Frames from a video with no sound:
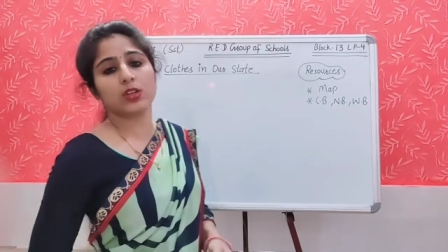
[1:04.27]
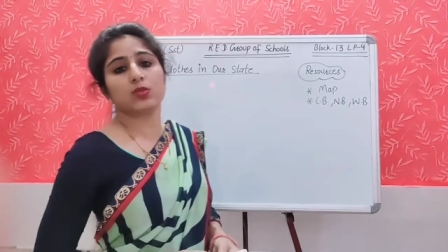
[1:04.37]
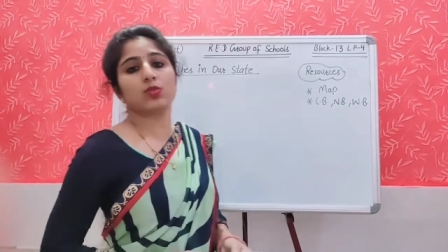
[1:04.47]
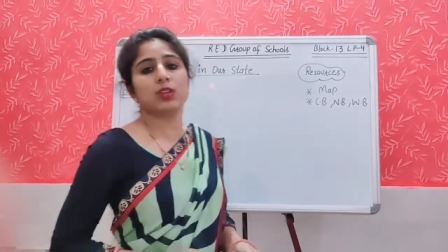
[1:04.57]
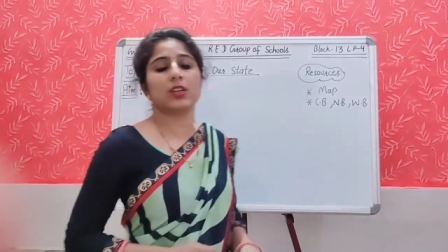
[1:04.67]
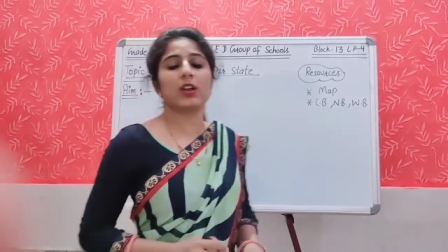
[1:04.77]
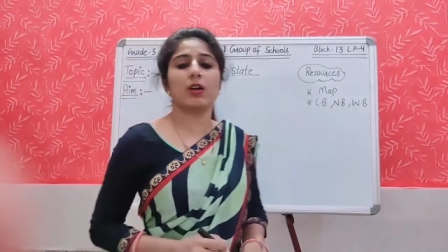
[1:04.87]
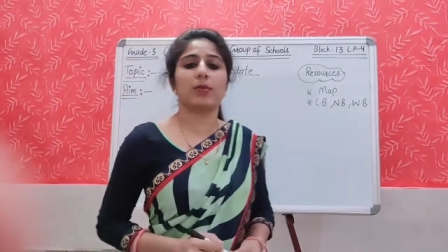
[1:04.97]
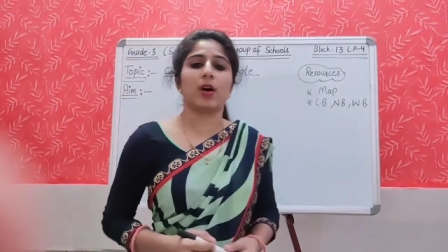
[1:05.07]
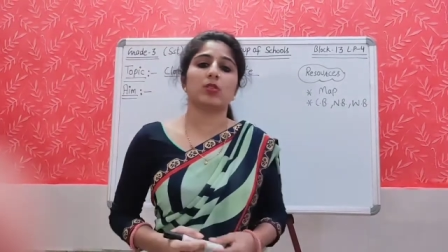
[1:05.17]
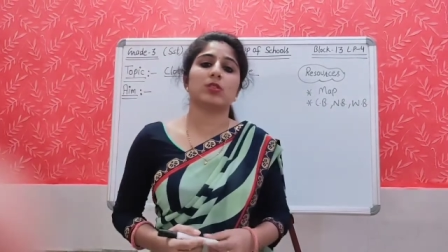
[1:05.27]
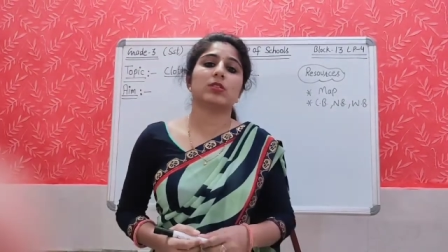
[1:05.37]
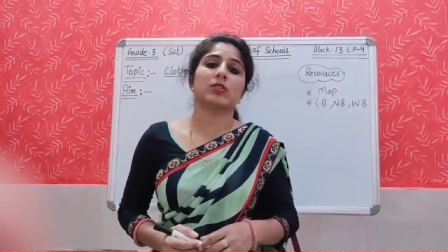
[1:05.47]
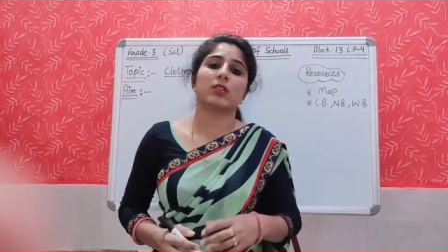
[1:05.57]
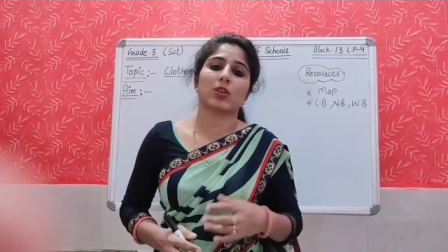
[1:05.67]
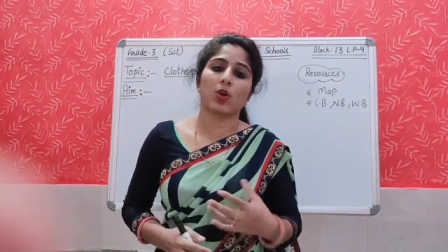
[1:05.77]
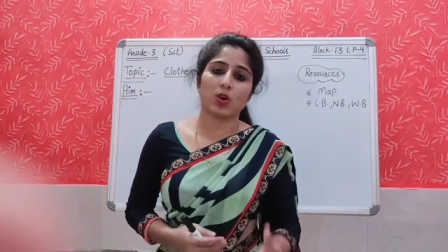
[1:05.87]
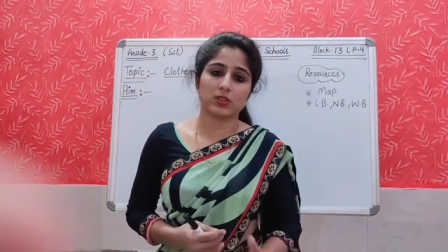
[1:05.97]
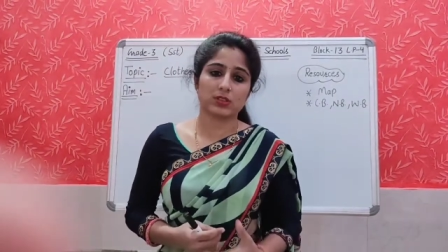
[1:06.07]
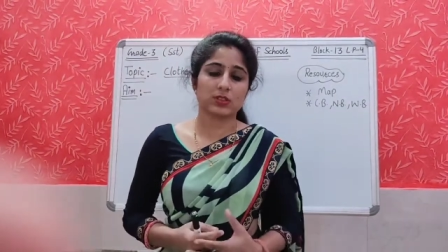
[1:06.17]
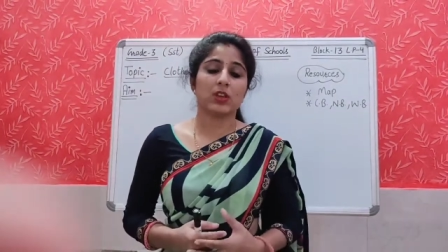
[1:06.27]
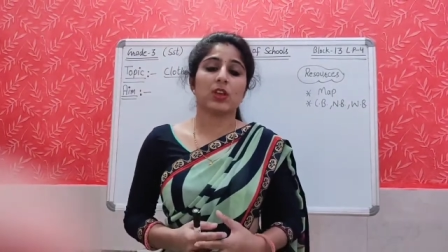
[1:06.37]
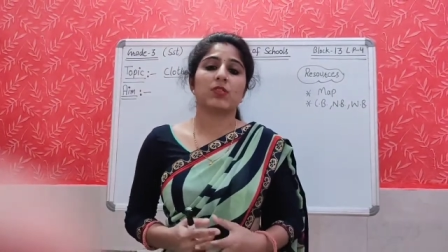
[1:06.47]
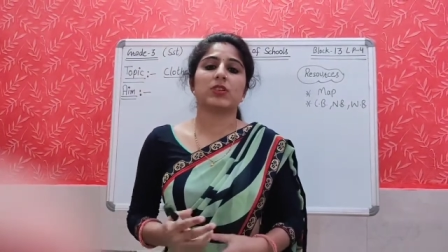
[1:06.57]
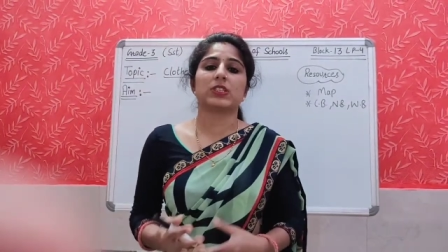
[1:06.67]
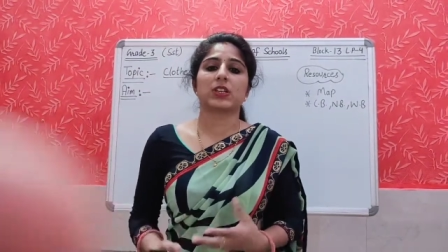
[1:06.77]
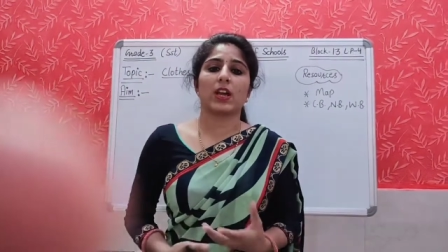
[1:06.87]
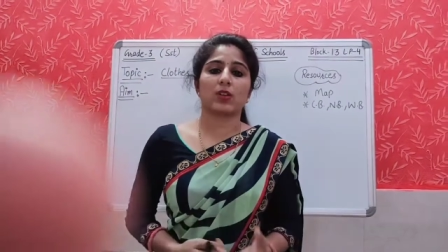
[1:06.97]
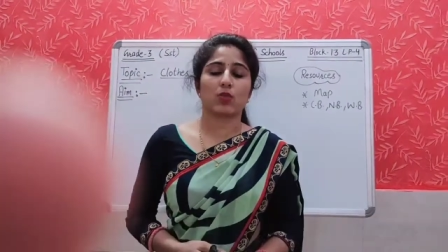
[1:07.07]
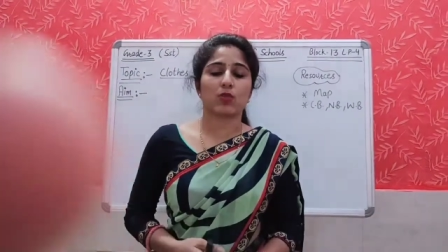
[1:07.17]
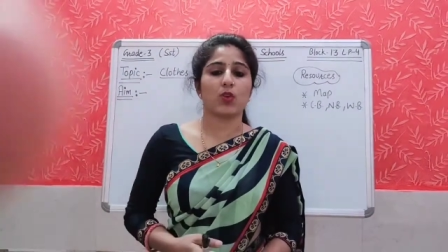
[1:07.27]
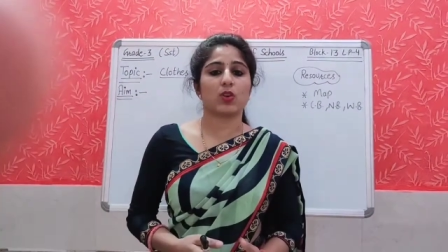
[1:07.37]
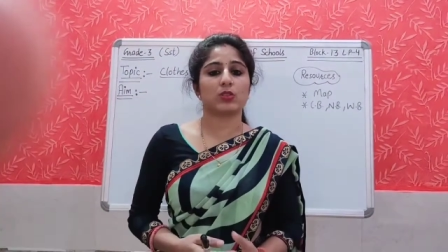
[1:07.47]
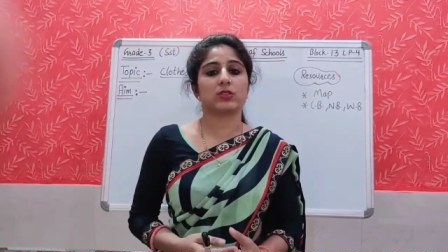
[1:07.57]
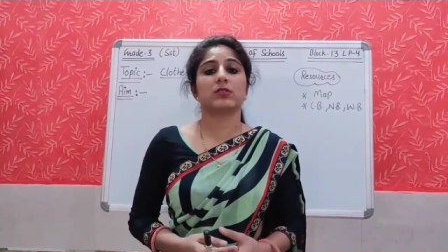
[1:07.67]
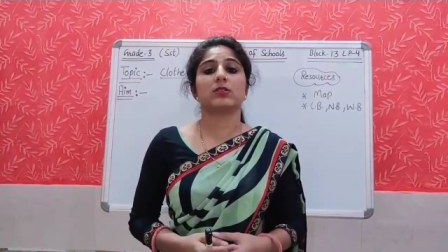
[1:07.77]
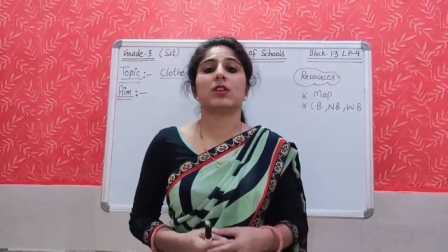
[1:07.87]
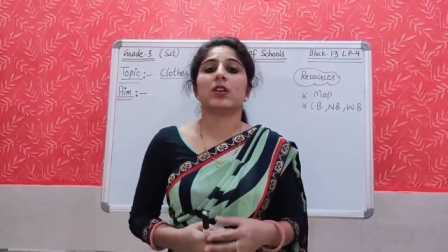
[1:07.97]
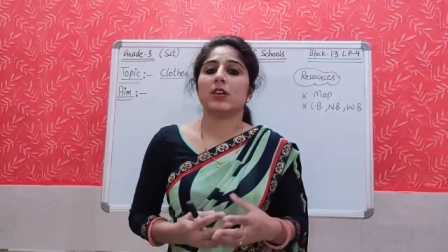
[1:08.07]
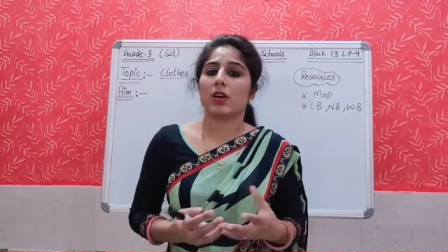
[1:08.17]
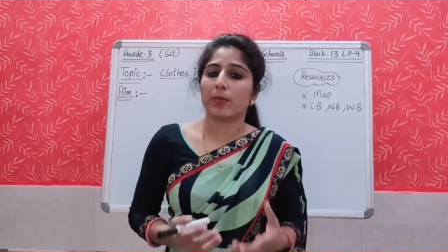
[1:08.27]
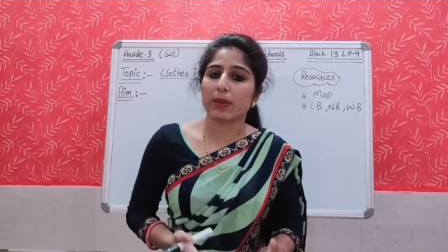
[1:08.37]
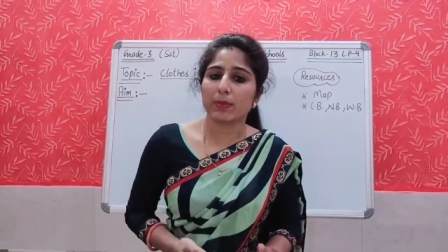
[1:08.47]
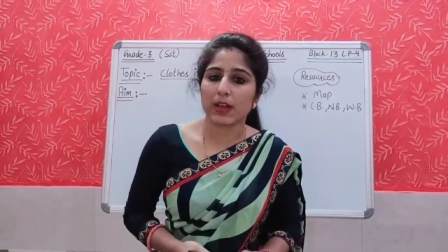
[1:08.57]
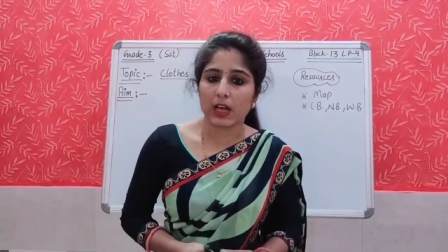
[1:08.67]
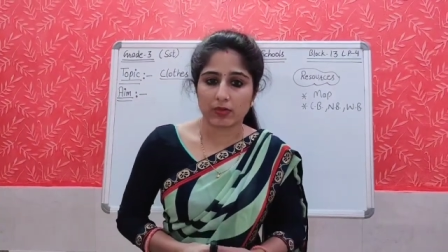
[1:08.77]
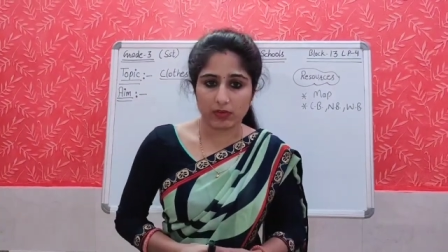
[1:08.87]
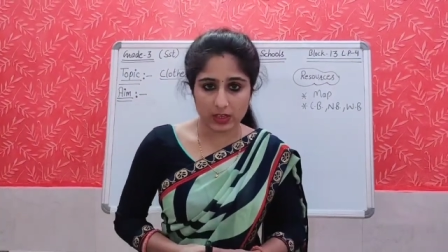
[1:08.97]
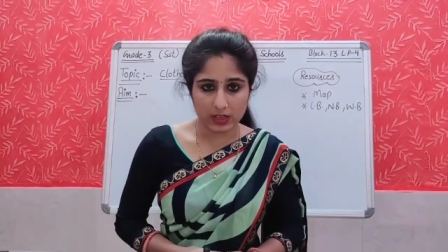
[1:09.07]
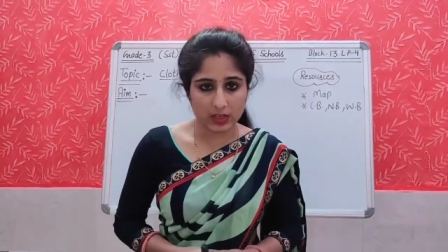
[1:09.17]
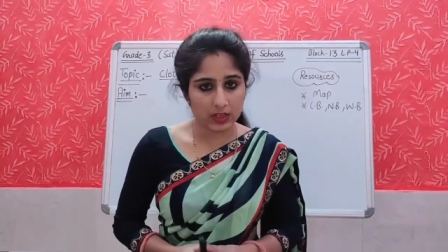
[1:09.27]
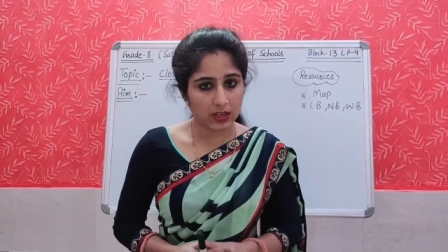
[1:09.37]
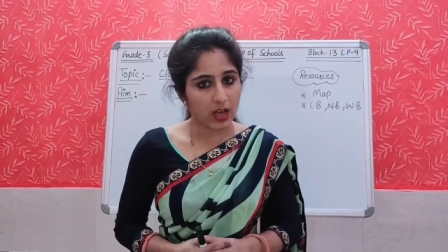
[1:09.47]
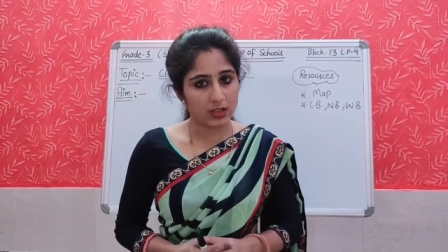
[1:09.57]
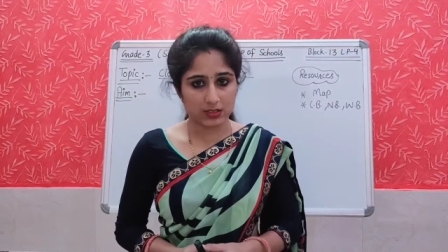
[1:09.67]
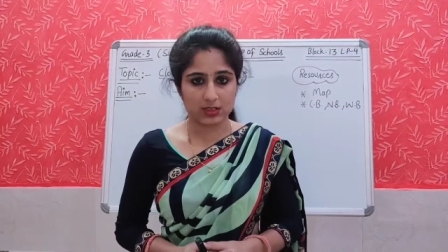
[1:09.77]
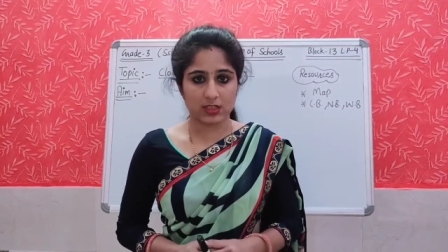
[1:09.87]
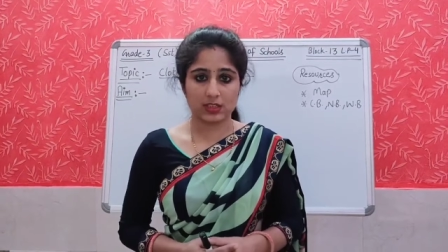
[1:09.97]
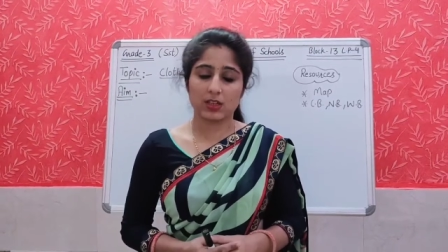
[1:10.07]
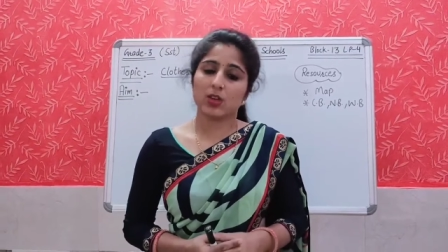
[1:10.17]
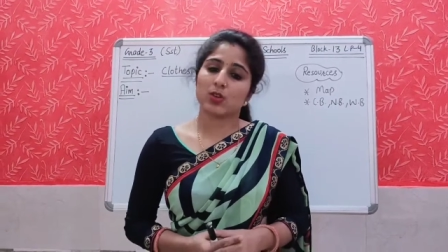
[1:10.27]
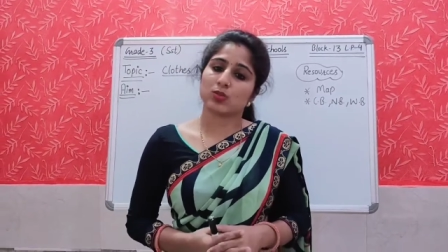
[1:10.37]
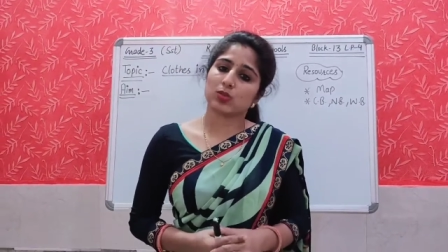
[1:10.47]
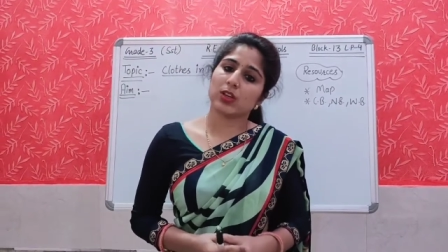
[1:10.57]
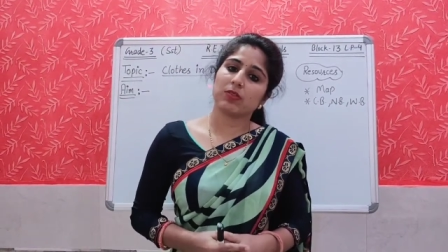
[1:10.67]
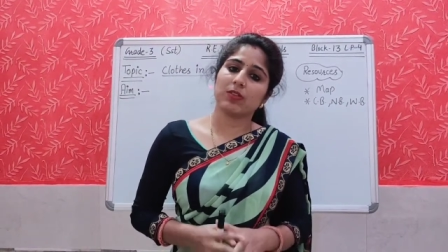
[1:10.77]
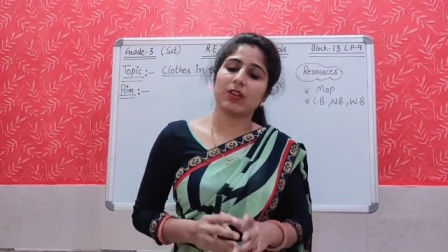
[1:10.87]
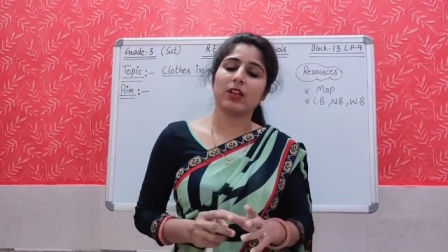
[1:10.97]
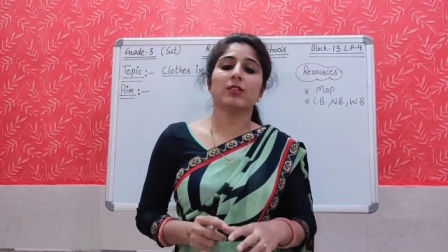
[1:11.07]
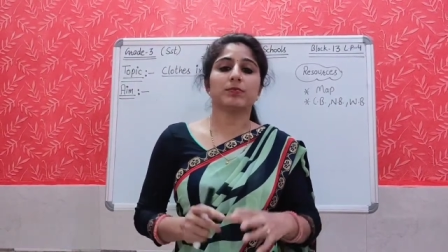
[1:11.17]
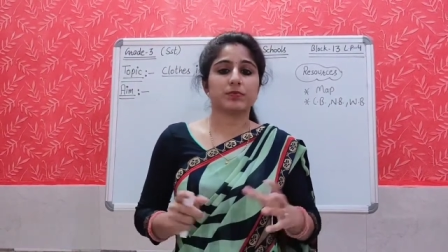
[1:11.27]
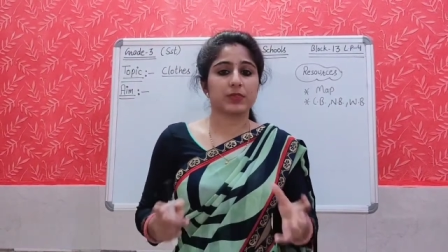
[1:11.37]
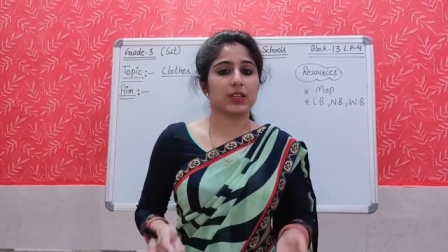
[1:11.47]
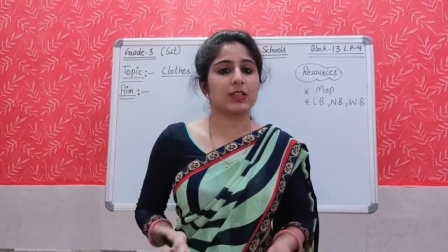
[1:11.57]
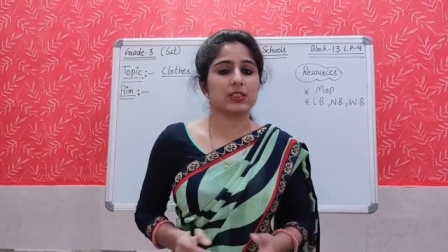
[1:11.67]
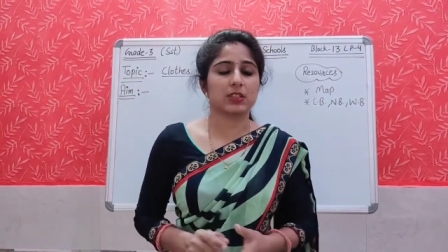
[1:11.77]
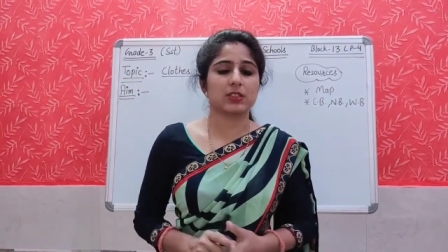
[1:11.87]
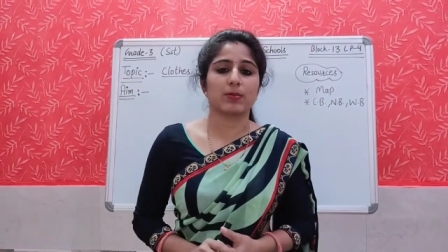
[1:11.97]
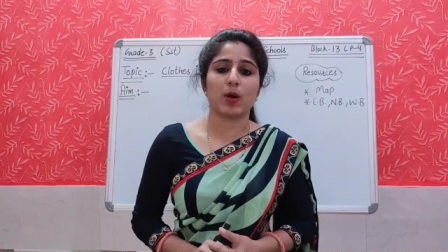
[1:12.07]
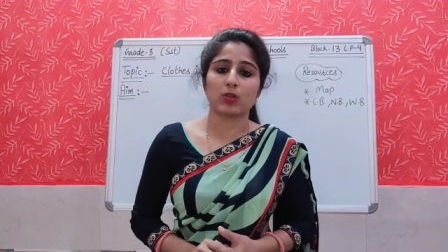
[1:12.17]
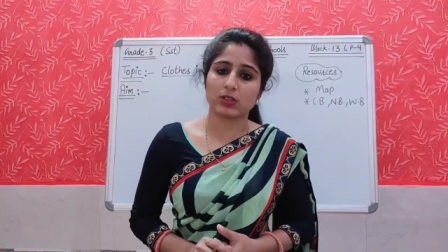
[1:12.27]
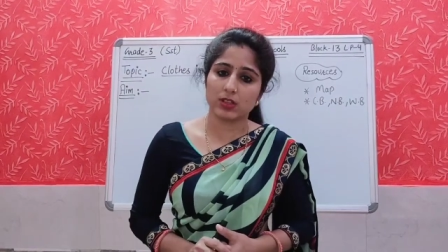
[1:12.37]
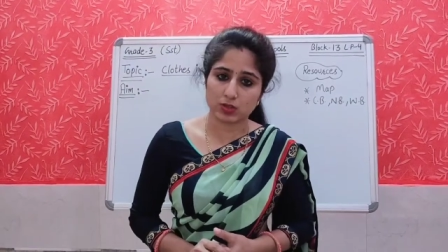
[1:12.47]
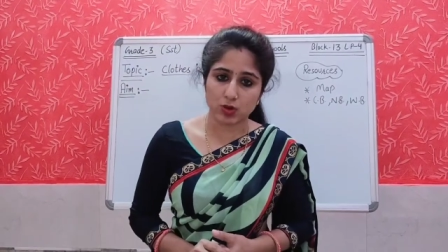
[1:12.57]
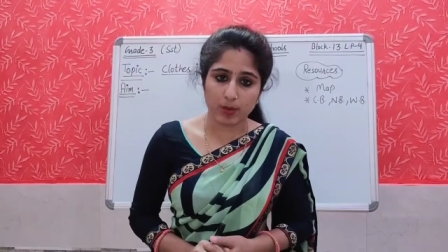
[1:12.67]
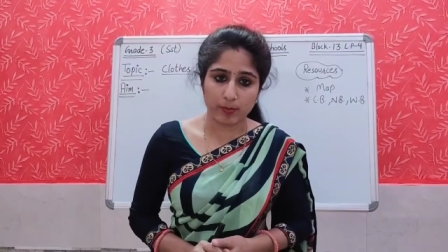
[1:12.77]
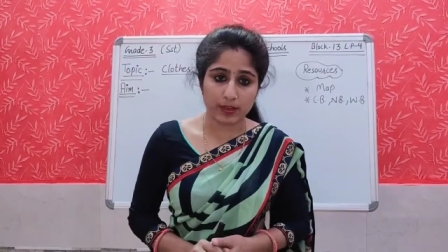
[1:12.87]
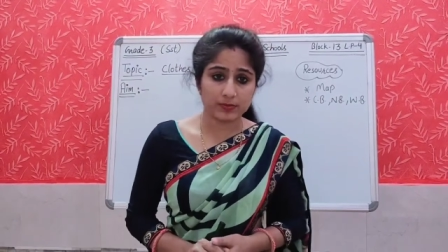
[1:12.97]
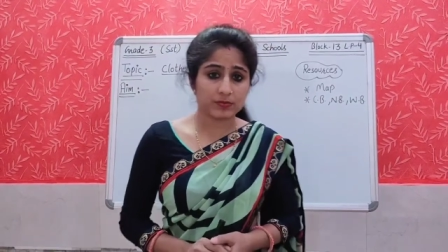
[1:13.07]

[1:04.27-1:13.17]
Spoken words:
to read about the clothes, which kind of clothes people are wearing in our state. So today we will discuss about this topic.